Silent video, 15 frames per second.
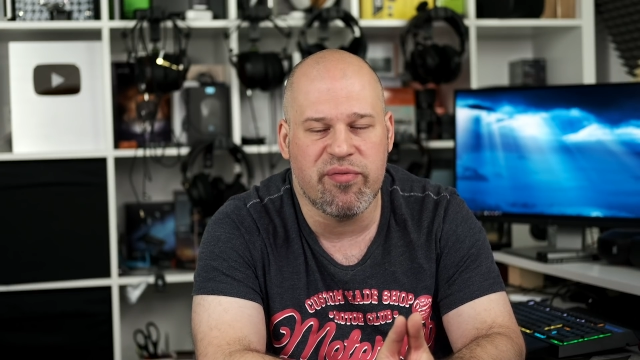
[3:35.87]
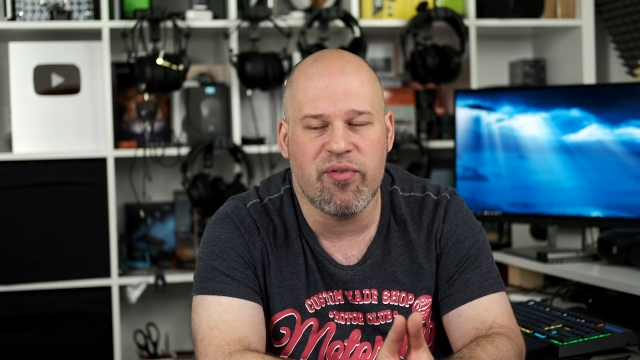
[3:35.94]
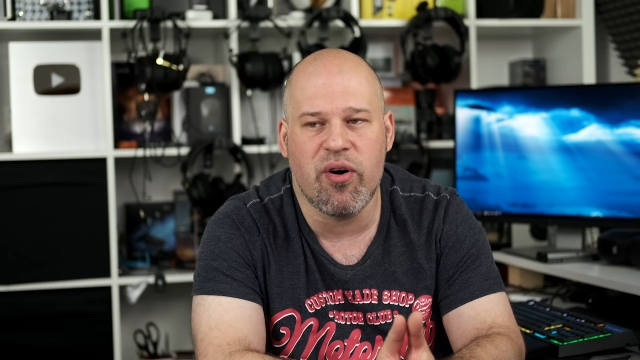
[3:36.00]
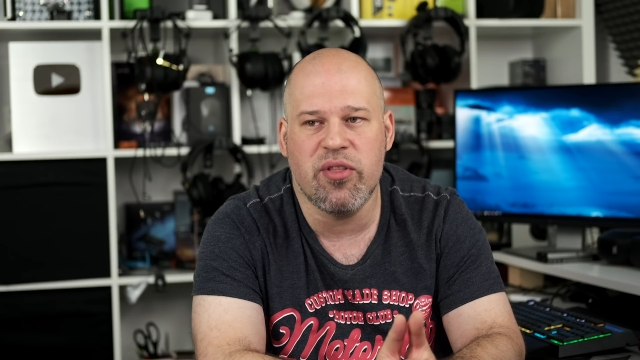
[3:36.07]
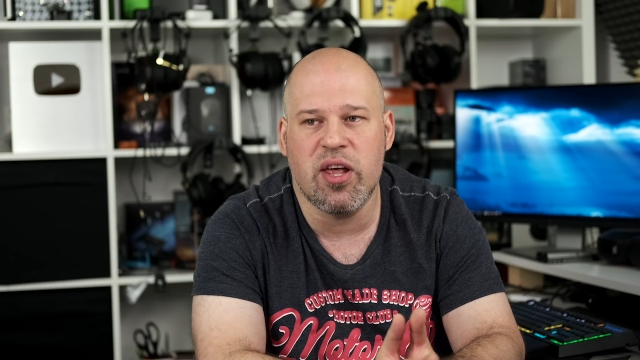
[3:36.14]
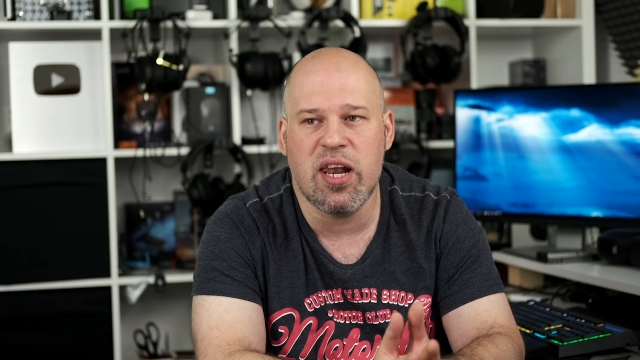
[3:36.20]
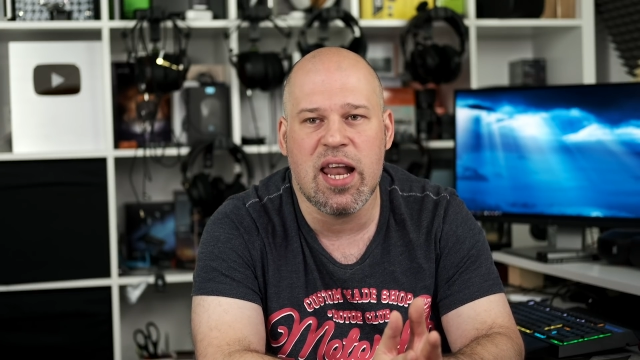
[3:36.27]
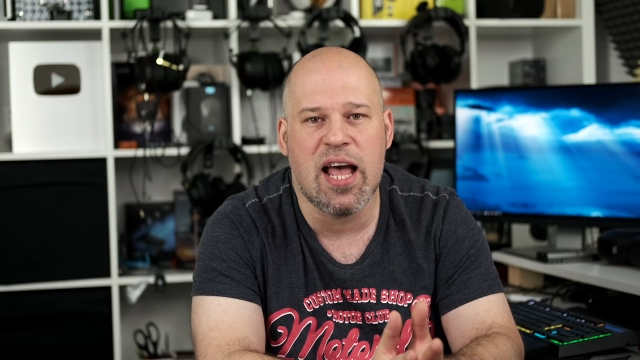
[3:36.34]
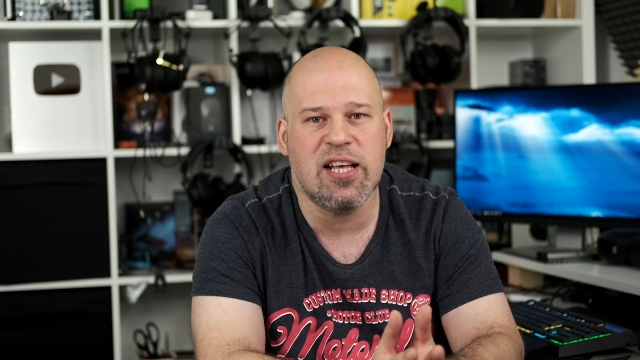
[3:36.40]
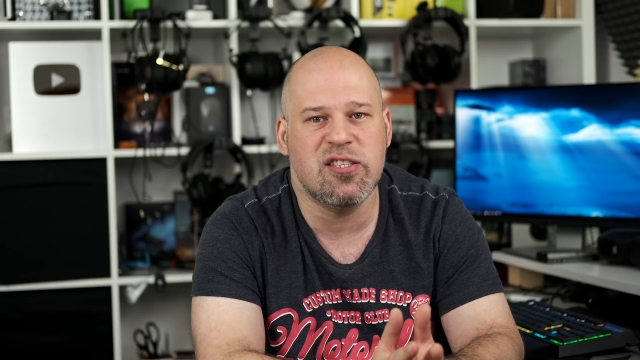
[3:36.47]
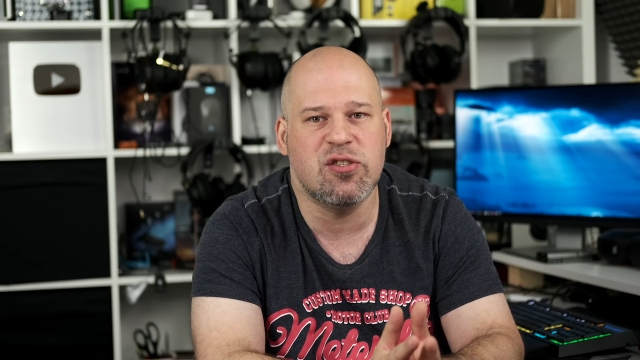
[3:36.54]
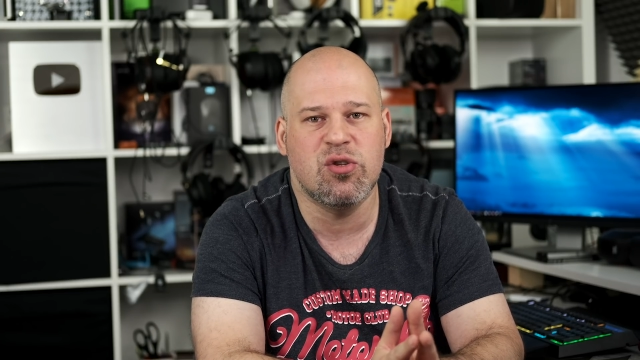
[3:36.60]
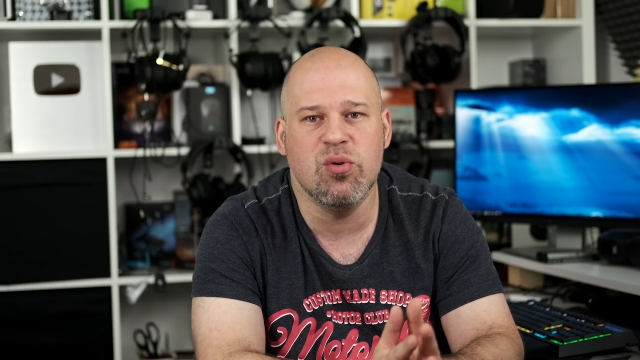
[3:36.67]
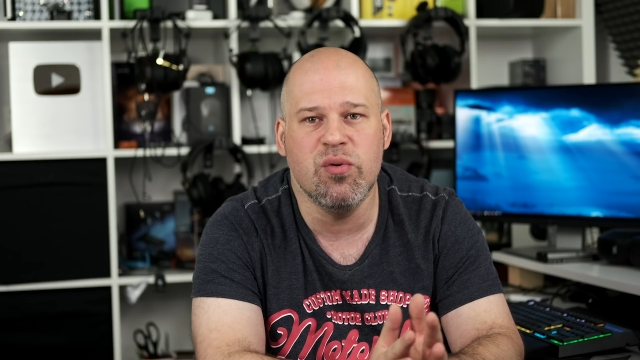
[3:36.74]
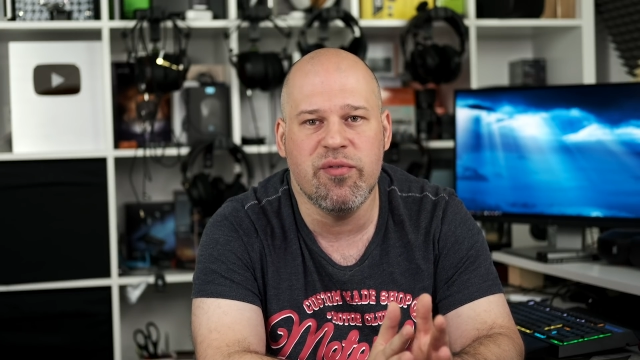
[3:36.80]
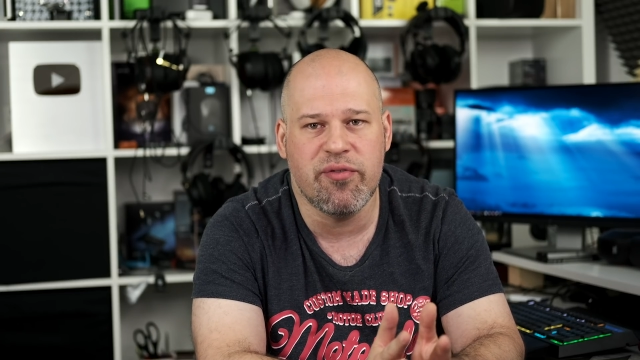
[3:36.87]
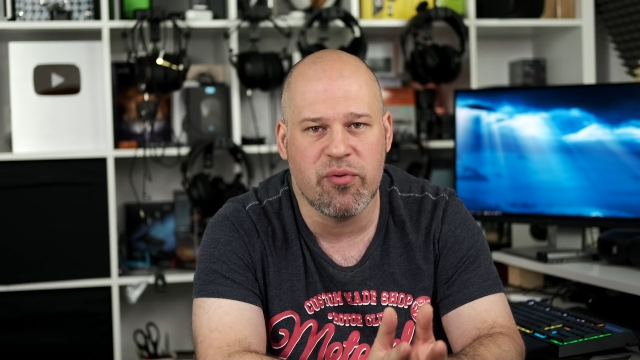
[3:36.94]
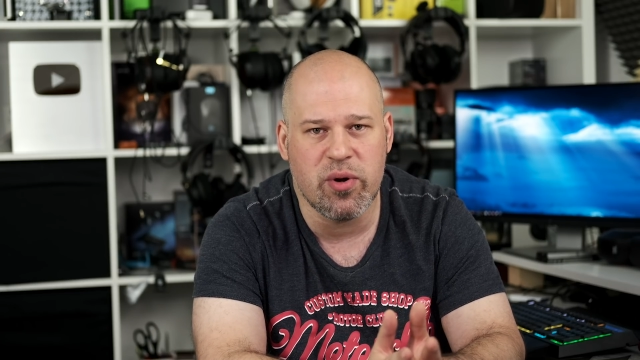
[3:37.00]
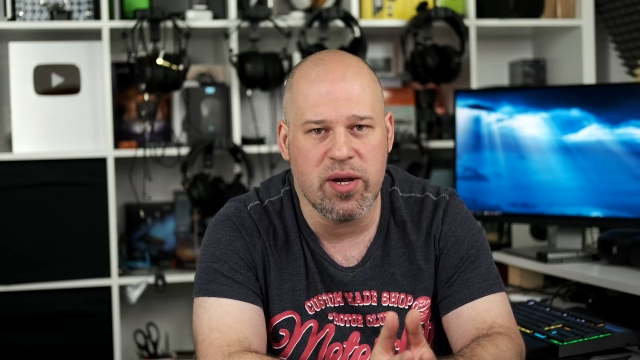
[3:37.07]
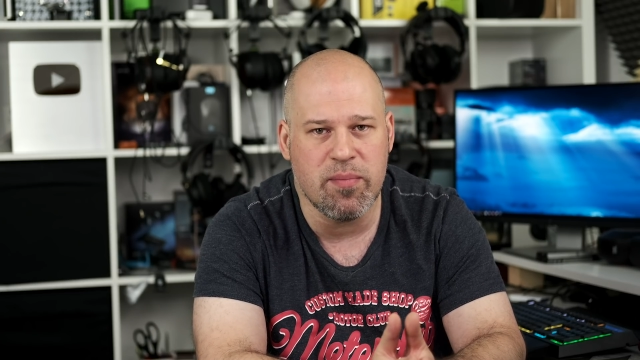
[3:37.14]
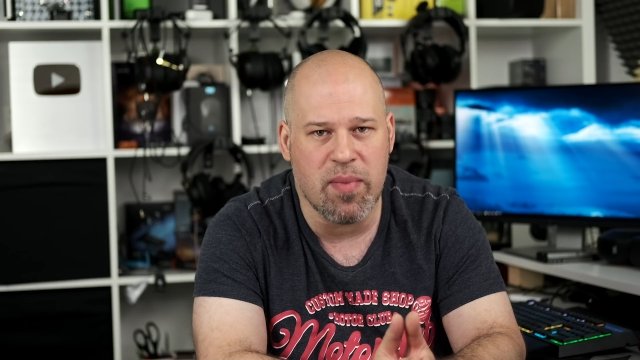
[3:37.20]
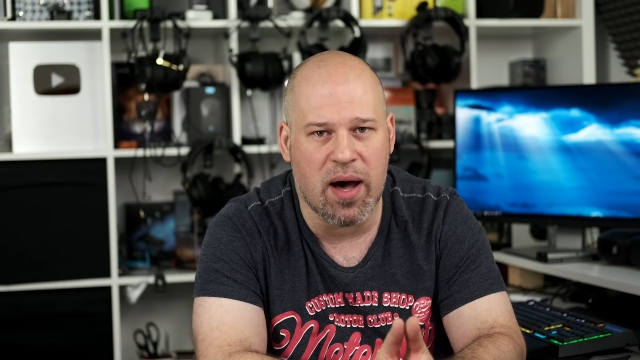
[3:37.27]
for the last two,
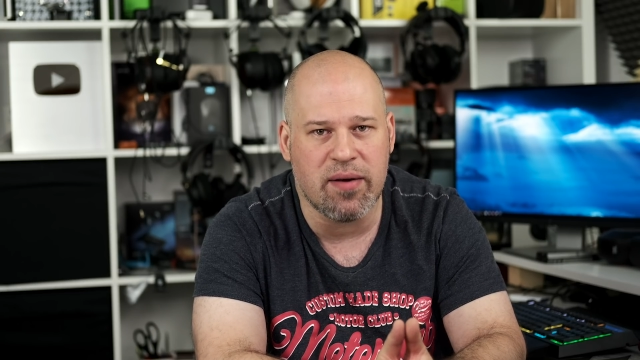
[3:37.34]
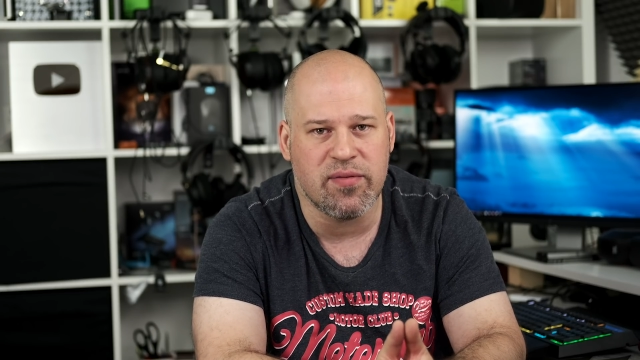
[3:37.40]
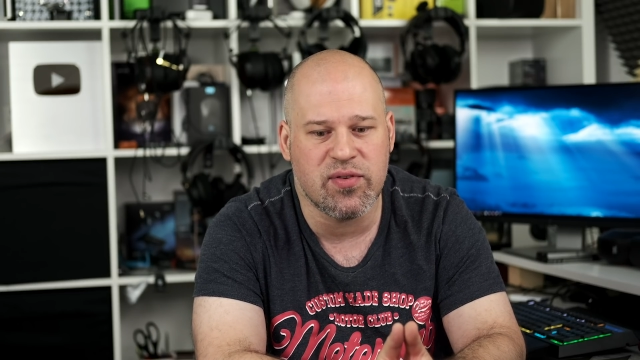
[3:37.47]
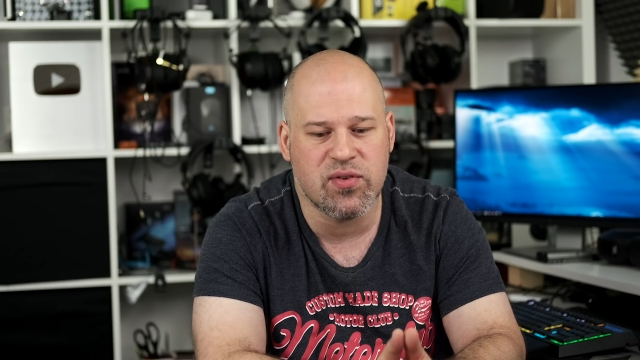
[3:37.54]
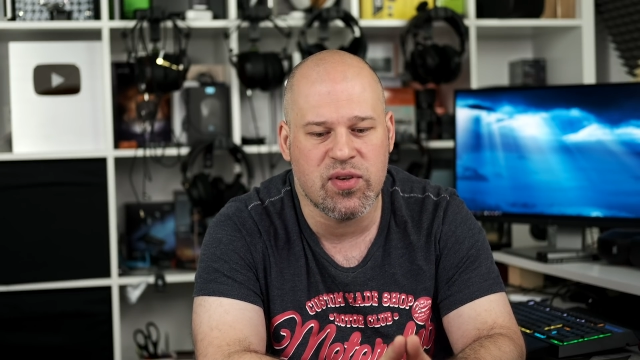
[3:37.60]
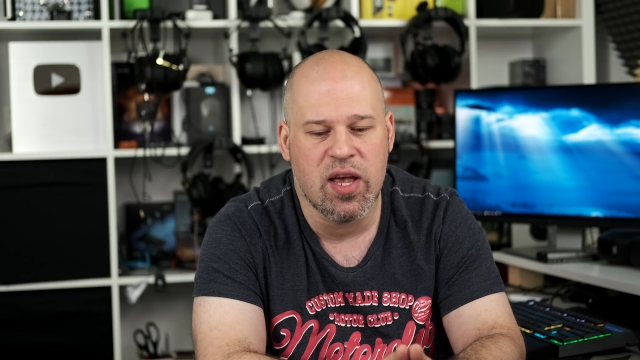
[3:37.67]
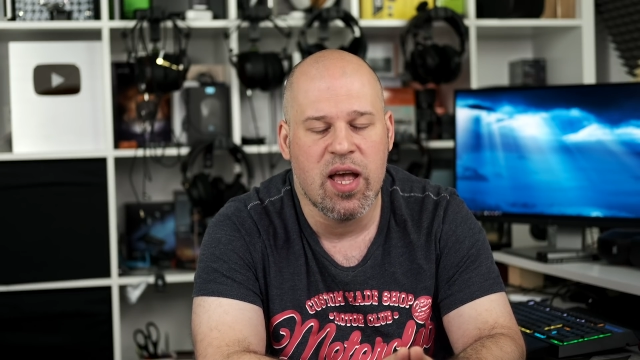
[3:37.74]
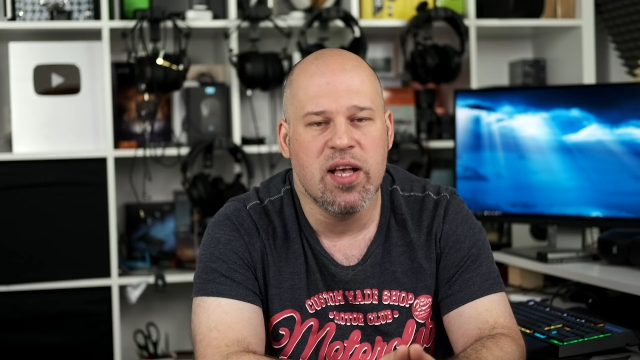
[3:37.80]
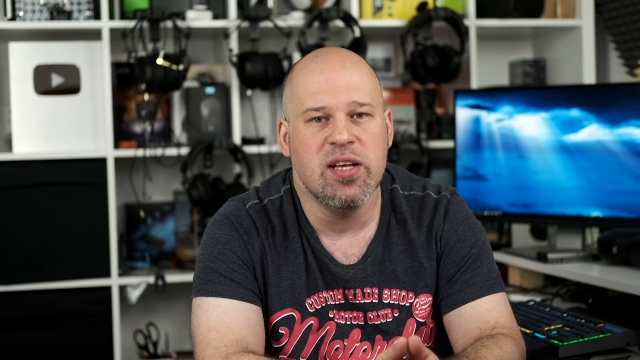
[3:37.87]
three months